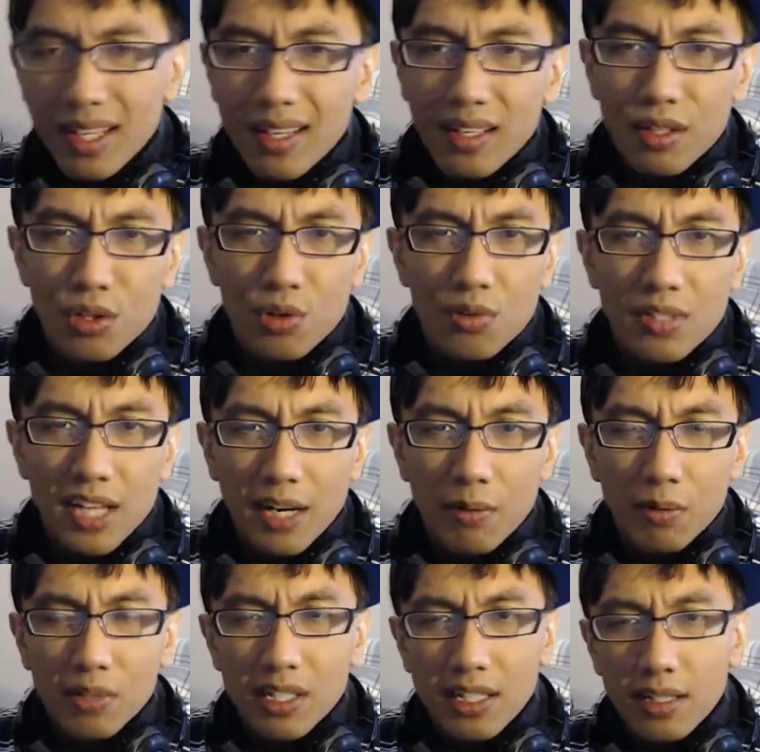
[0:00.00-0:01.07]
Do a second
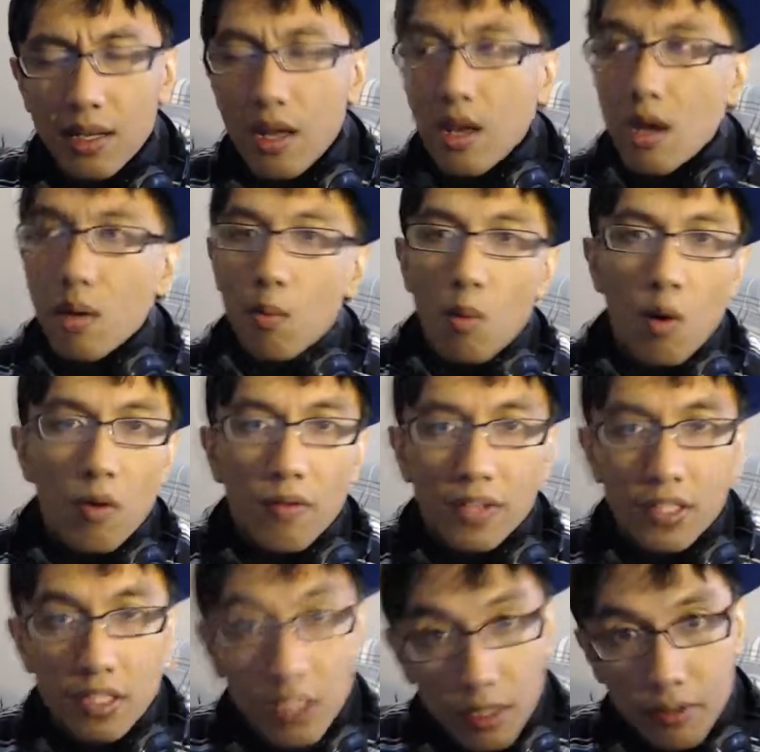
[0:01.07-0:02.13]
routine, more of a
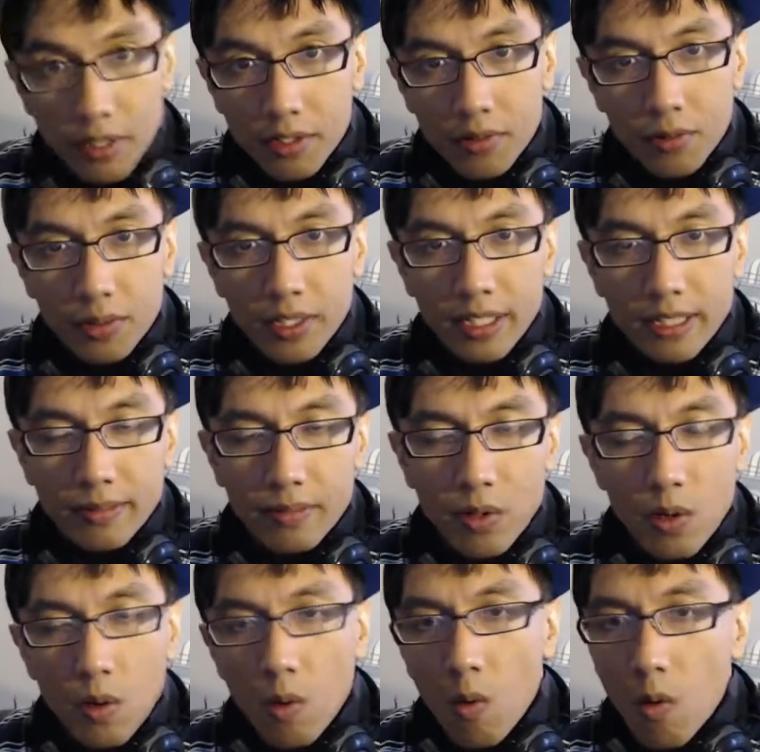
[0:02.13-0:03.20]
serious routine,
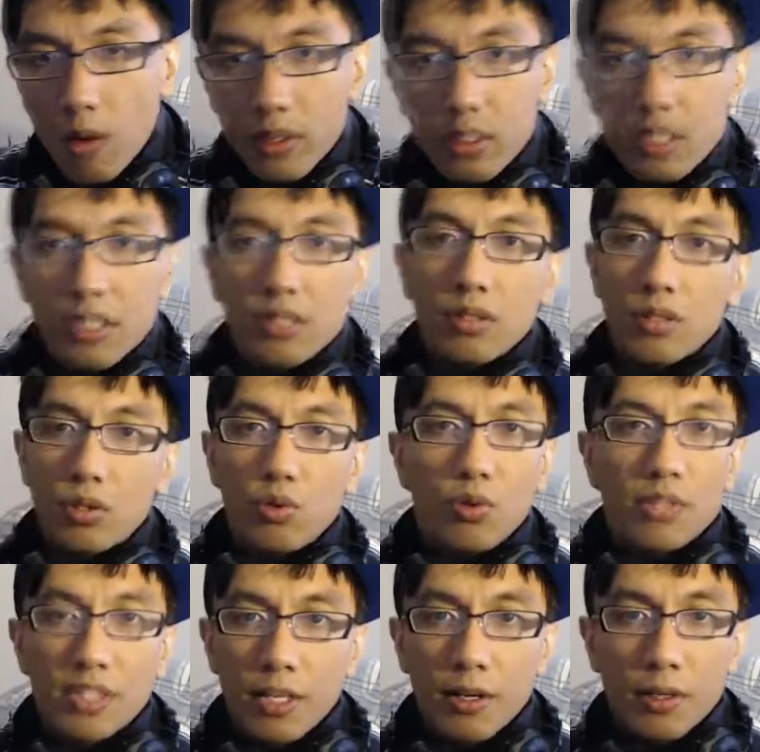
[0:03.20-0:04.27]
or just do a
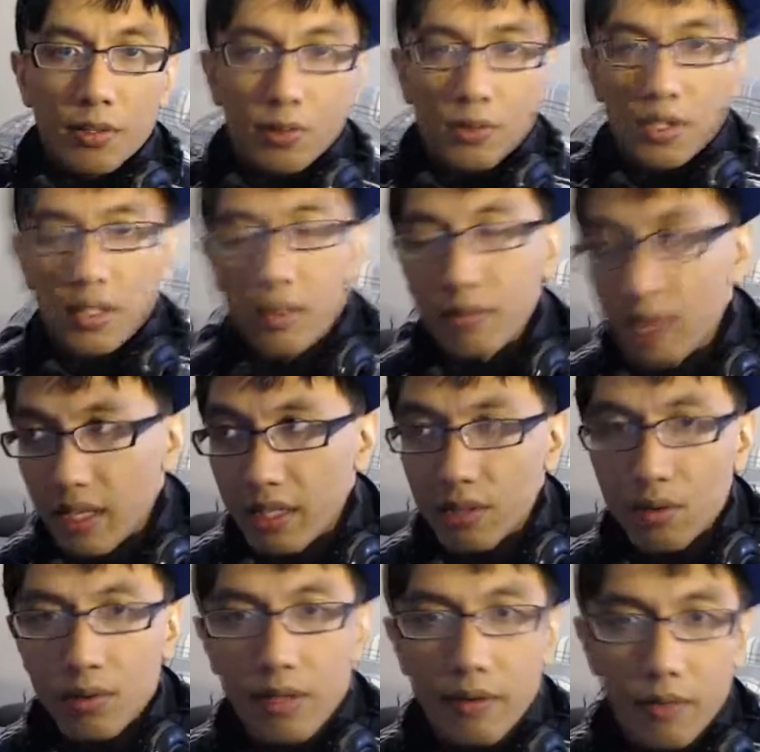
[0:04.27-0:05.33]
serious routine and
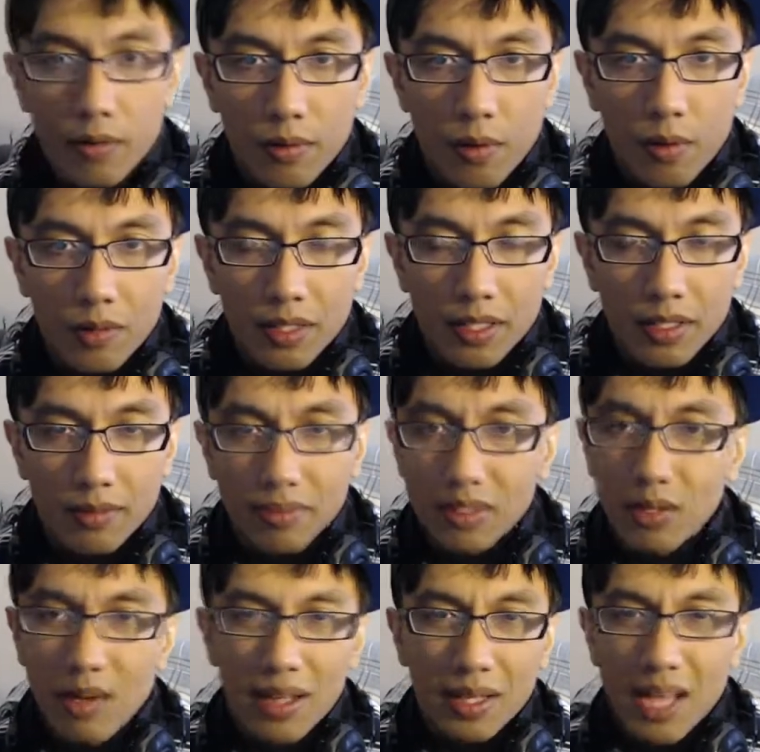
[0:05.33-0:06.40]
use that for the whole year. So
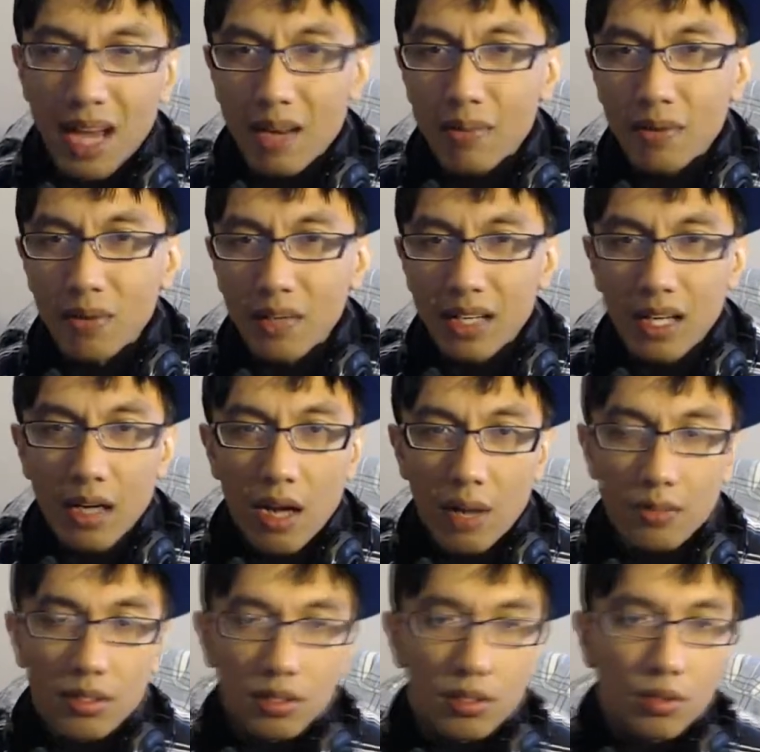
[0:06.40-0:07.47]
I kind of been looking at
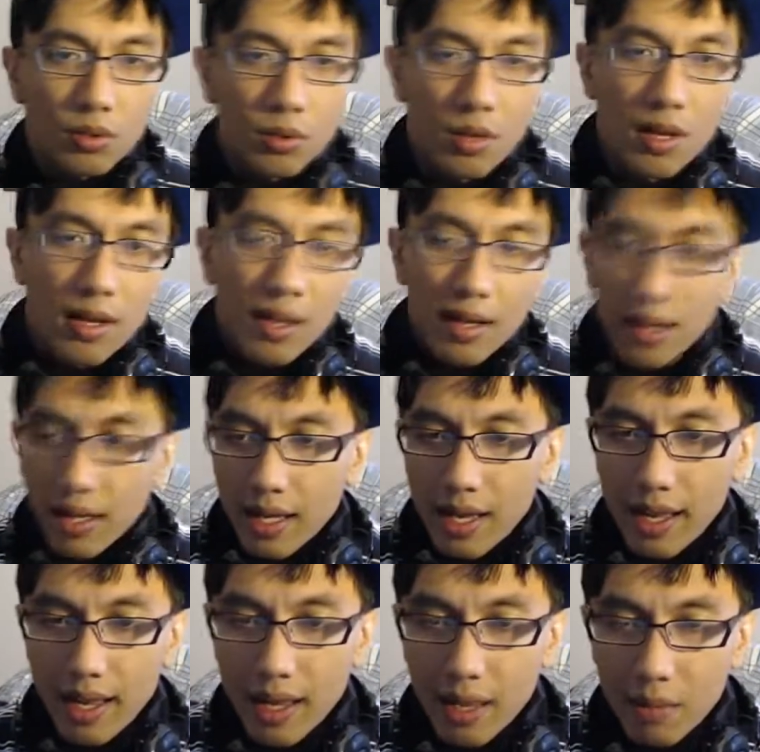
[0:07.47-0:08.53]
option 2,
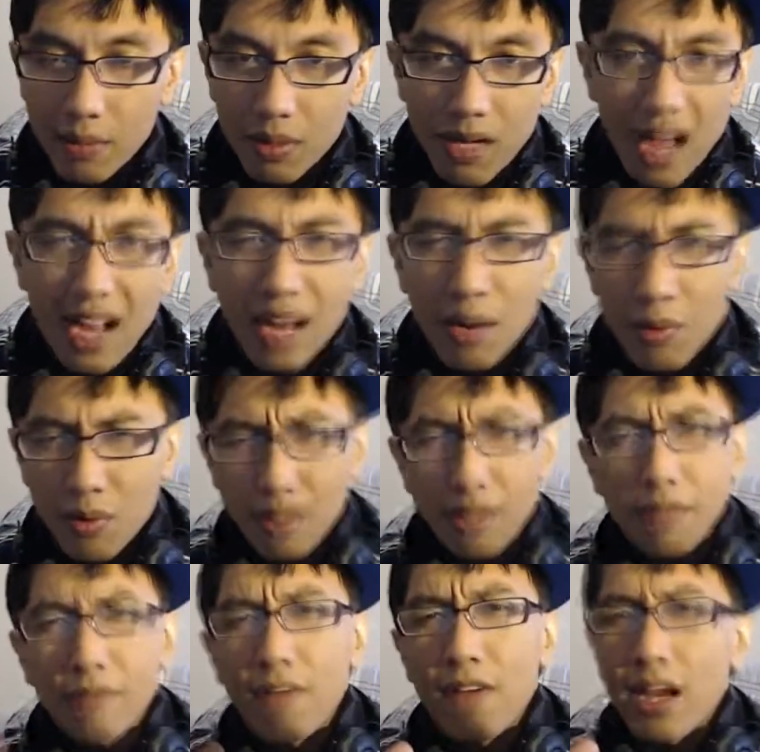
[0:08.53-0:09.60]
but I gotta really
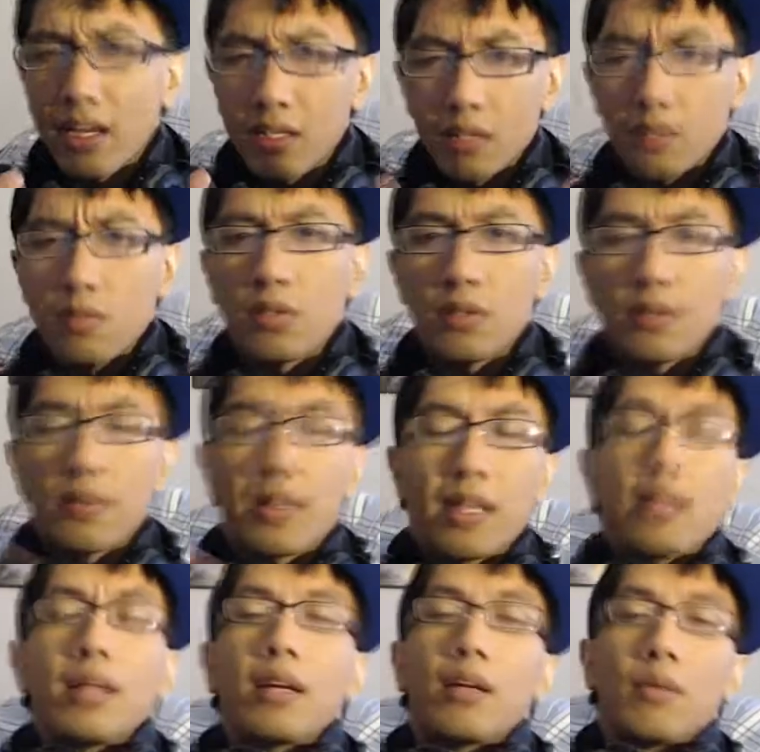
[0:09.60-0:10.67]
find good music for that,
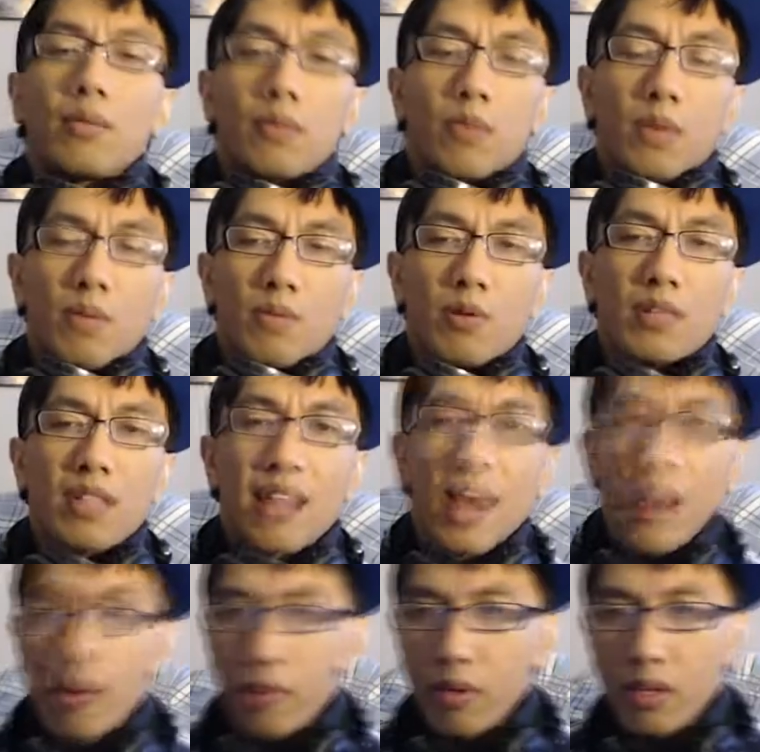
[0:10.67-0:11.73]
like a music that
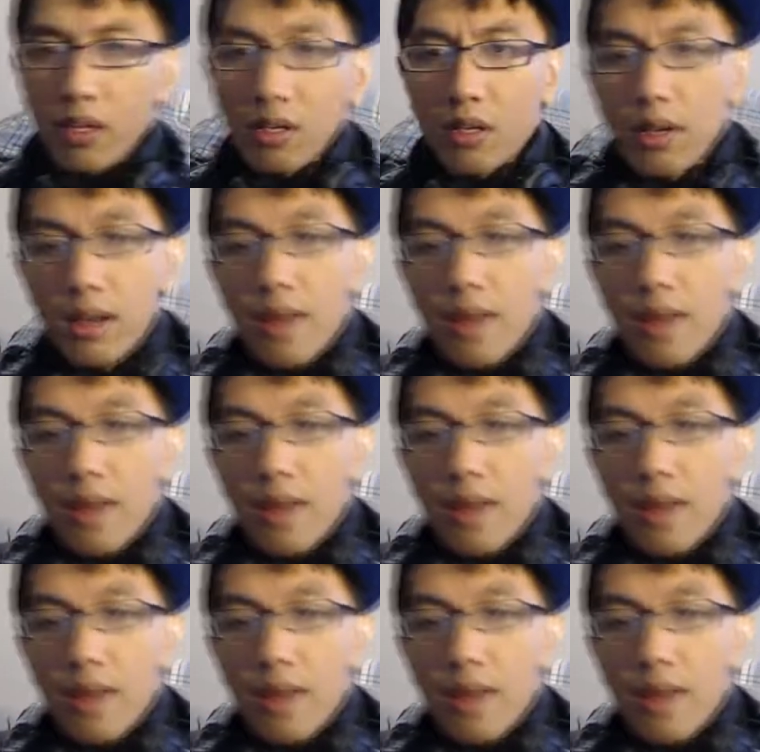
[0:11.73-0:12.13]
I'm really good,